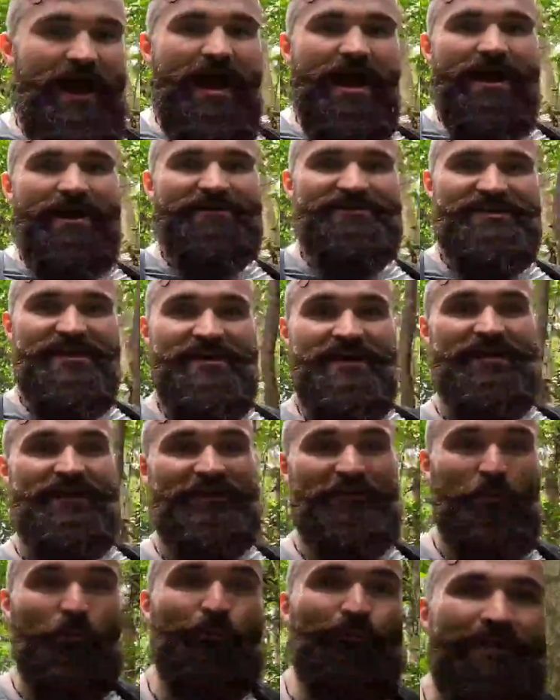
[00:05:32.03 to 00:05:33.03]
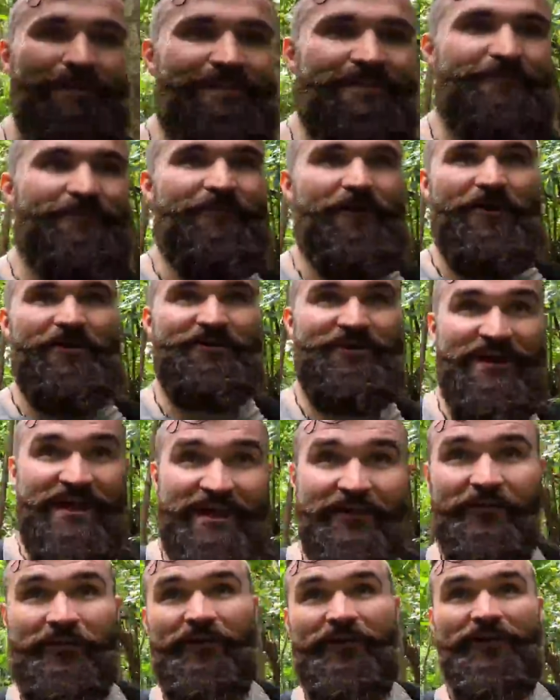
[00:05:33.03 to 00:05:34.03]
and it can only be found
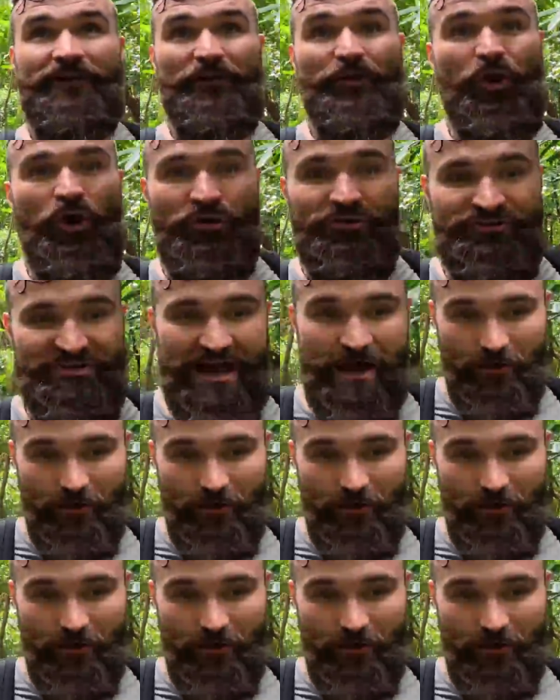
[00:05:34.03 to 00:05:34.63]
here in Con